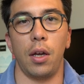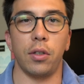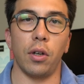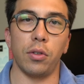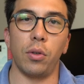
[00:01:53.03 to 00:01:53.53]

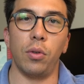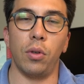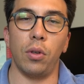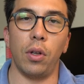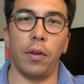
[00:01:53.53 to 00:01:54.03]
It's also
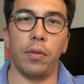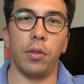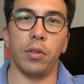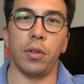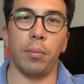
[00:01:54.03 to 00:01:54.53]
cool if you
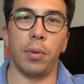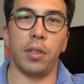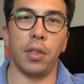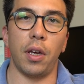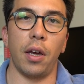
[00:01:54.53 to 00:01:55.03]
do some
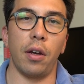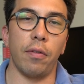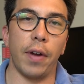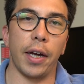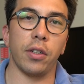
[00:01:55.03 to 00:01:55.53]
PCA
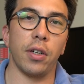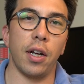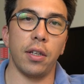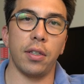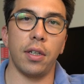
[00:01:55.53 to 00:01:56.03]
or factor
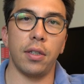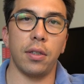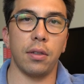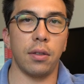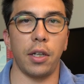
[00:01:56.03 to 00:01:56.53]

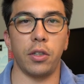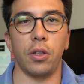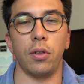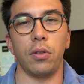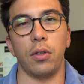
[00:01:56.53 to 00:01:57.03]
analysis. That
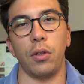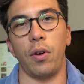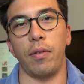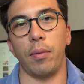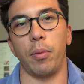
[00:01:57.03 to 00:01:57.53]
shows that
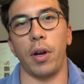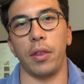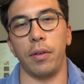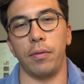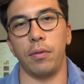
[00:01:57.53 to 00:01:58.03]
you have a
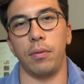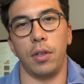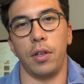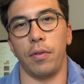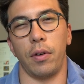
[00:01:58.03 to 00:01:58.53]
breadth of
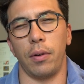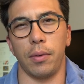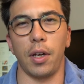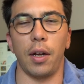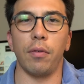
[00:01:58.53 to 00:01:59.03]
the different
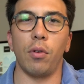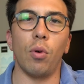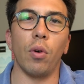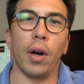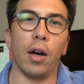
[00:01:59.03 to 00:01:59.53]
kind of
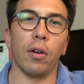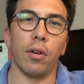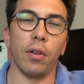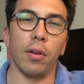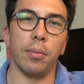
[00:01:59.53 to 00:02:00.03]
core
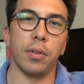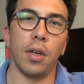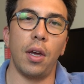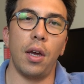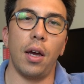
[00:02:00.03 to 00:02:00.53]
algorithms
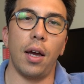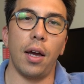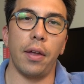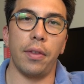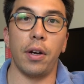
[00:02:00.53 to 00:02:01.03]

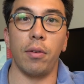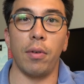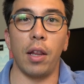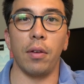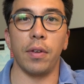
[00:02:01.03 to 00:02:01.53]
uh, that are
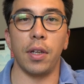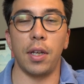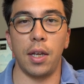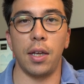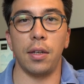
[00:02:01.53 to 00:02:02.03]

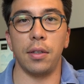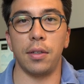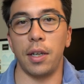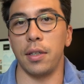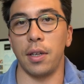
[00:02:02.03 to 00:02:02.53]
relevant in data